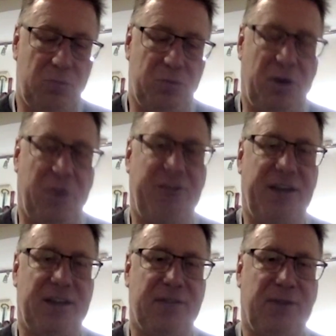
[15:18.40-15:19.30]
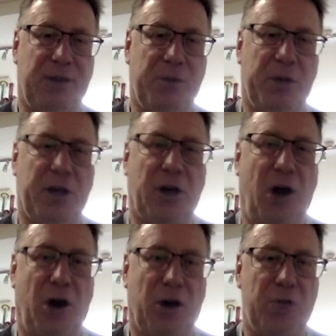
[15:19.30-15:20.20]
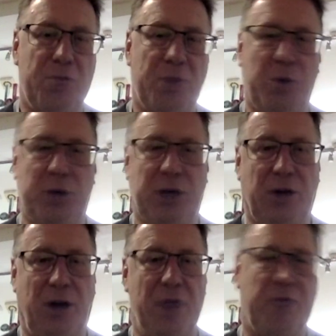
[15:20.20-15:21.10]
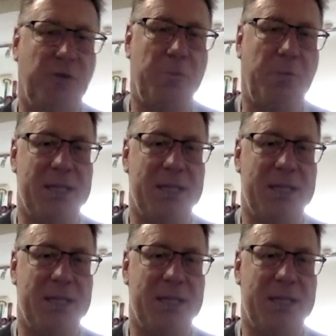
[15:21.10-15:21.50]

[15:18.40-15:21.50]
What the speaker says: They're effectively, we could argue, building on Oakfield by